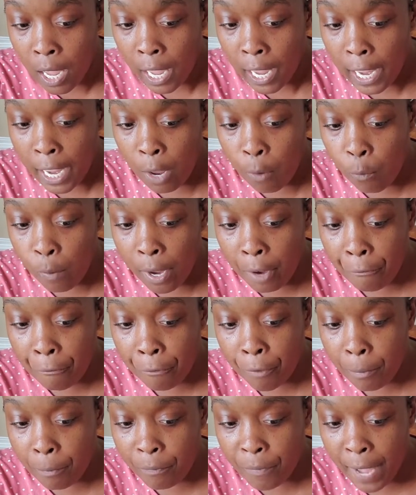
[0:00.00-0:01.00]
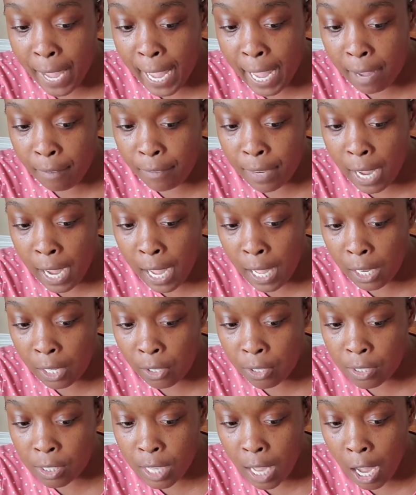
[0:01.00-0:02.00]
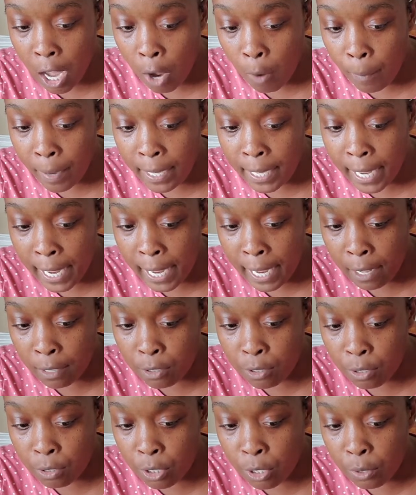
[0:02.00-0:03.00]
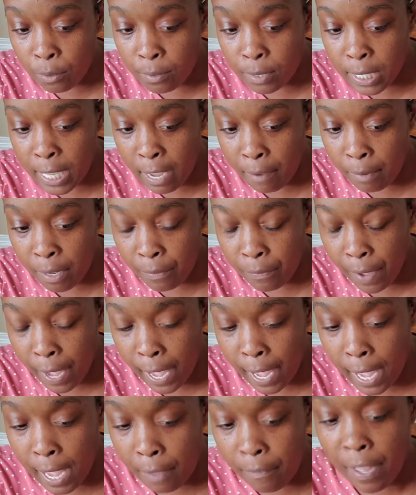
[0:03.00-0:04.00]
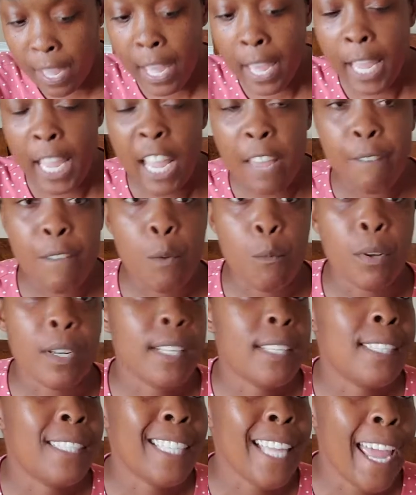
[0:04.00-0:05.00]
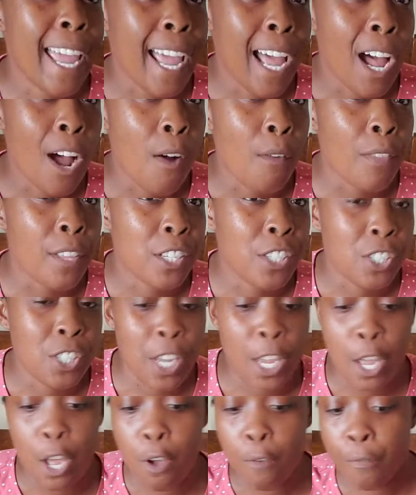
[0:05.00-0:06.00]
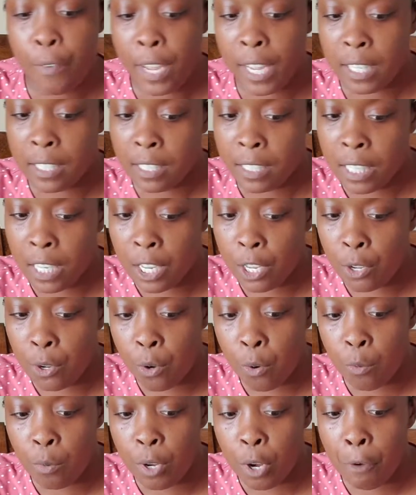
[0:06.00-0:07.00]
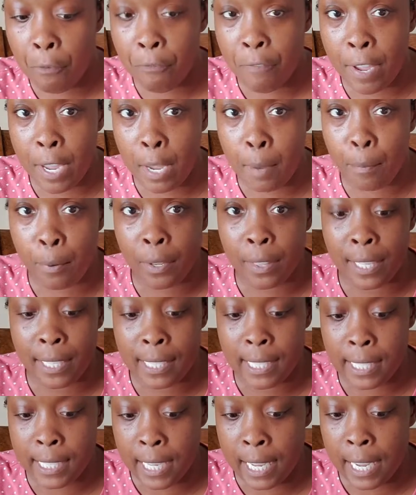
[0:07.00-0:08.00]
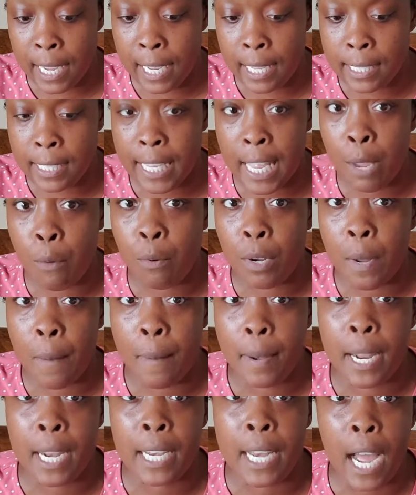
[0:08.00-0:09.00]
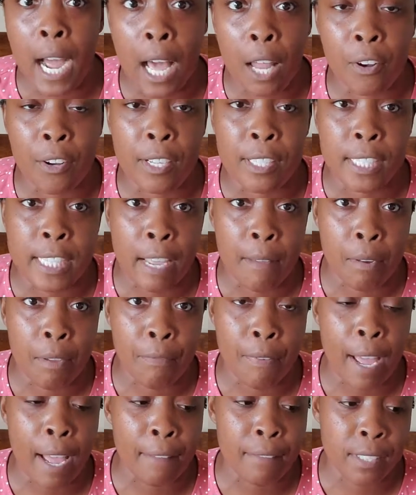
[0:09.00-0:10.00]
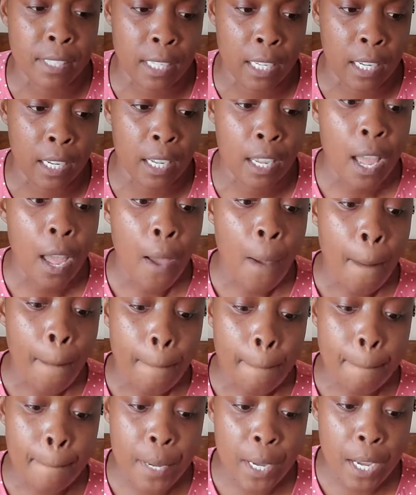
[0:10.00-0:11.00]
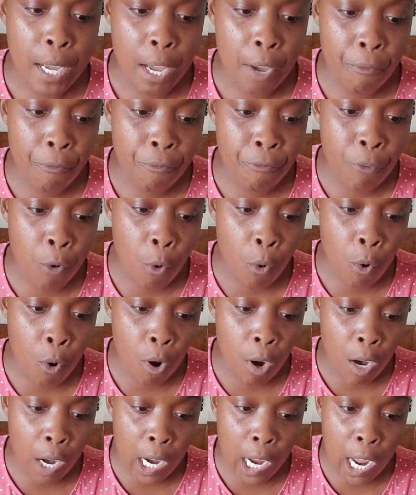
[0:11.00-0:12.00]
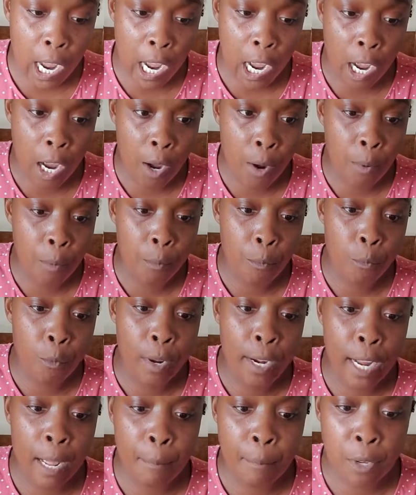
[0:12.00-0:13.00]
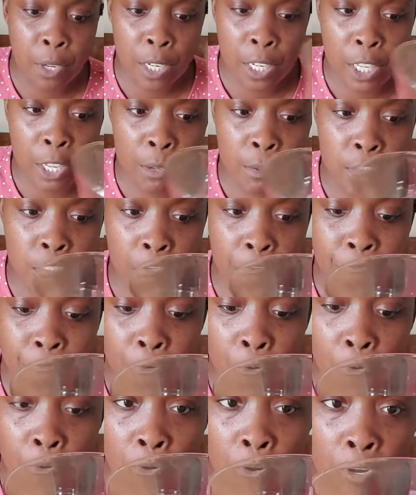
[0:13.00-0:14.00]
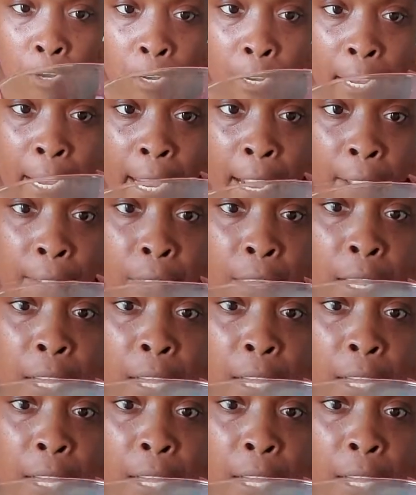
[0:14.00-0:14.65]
It went from $5 all the way down to $2.75. If it would have sat on the shelf until November the 6th, it would have been $1.75. But for what I'm gonna use it for, in the